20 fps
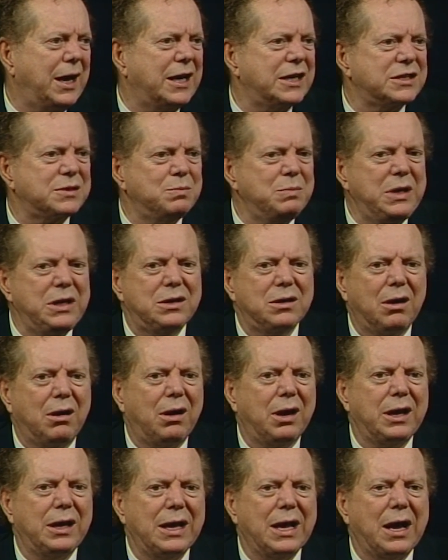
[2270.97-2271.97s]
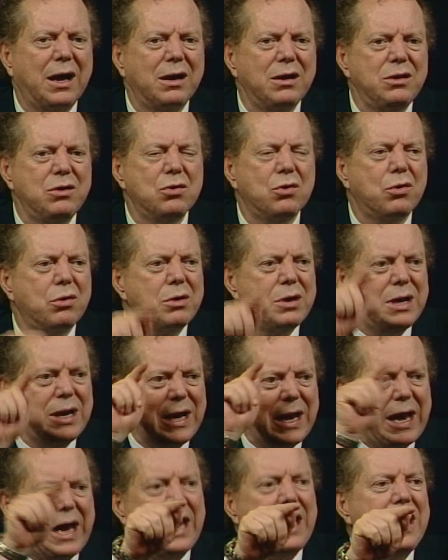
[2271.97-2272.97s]
as me calling out your
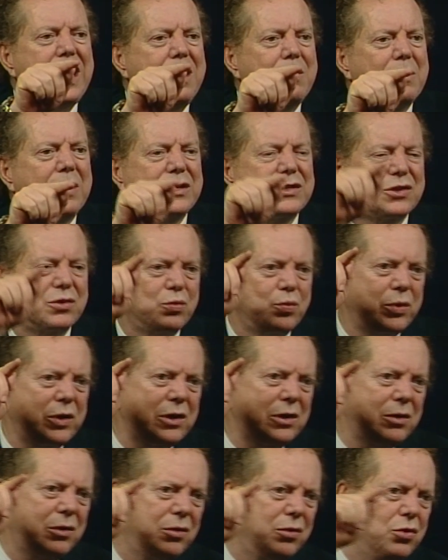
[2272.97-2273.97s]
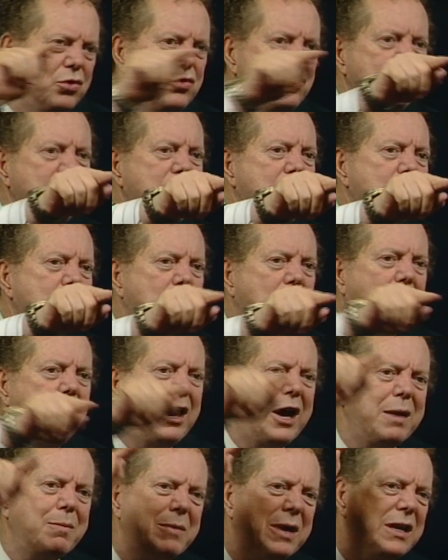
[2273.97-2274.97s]
name as a real who you are.